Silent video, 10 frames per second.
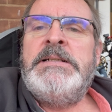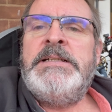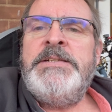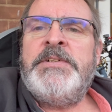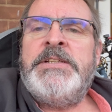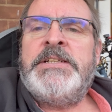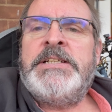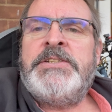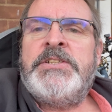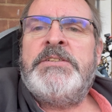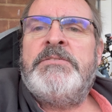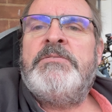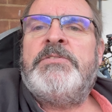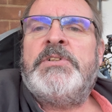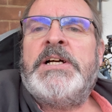leave it in the kitchen
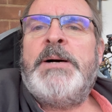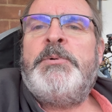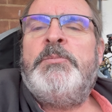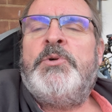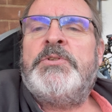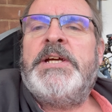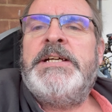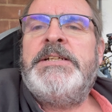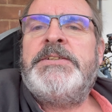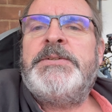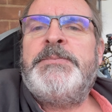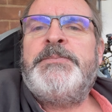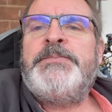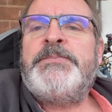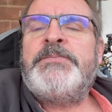for a couple more days,
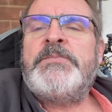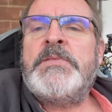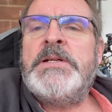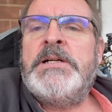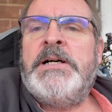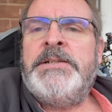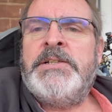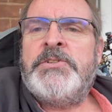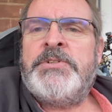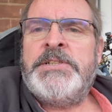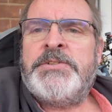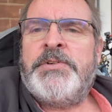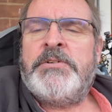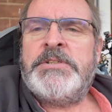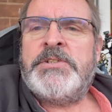and then
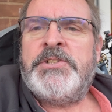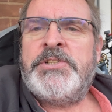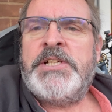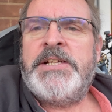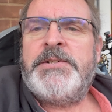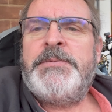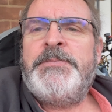transfer it to the shed.